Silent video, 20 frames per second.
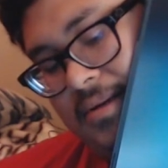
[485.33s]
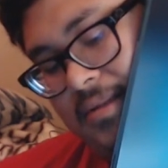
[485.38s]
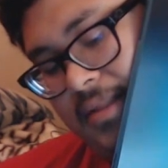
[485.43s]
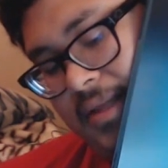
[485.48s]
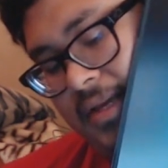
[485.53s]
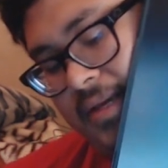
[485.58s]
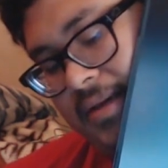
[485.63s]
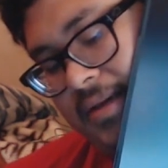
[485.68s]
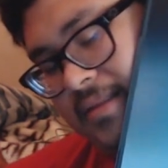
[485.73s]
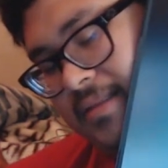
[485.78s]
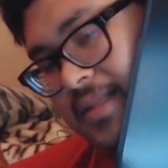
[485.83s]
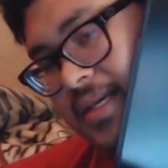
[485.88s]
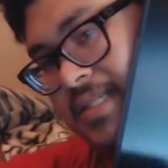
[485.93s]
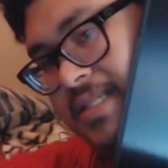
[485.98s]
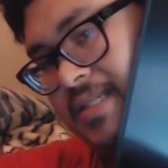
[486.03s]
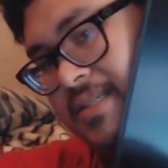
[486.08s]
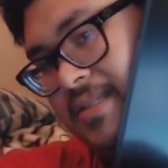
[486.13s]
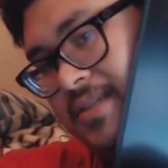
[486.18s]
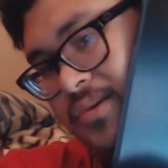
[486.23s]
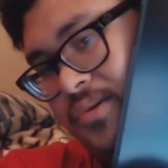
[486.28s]
Like,
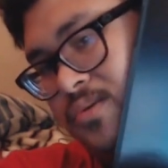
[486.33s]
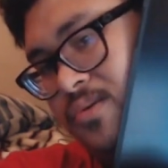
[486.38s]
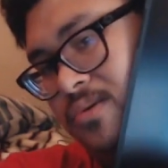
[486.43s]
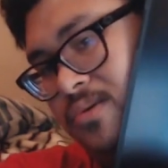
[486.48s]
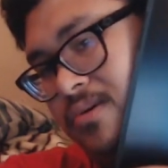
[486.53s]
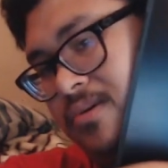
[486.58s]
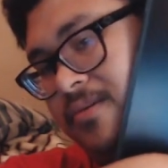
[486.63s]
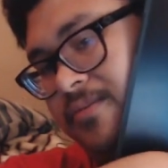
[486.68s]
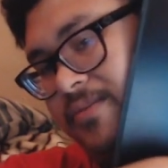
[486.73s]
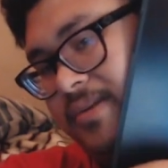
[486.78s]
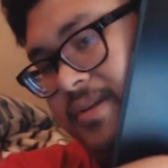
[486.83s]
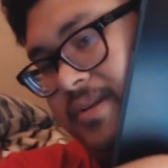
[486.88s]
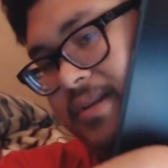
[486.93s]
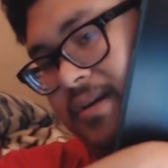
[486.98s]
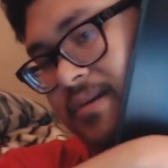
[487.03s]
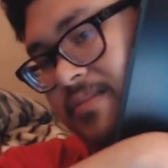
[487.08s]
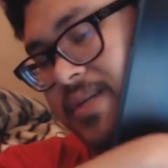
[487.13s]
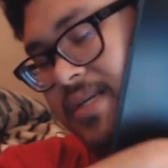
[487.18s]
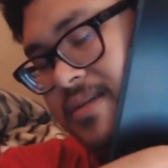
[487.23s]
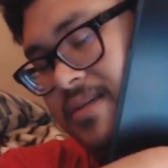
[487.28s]
this is cool for
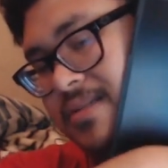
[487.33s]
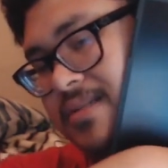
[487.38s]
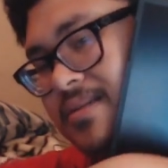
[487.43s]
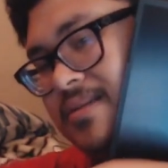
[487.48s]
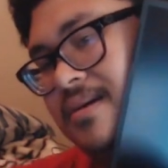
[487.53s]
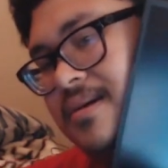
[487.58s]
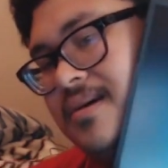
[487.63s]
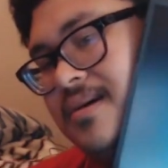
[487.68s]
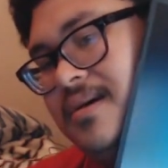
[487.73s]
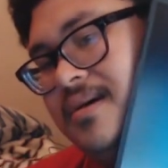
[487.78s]
dumbness.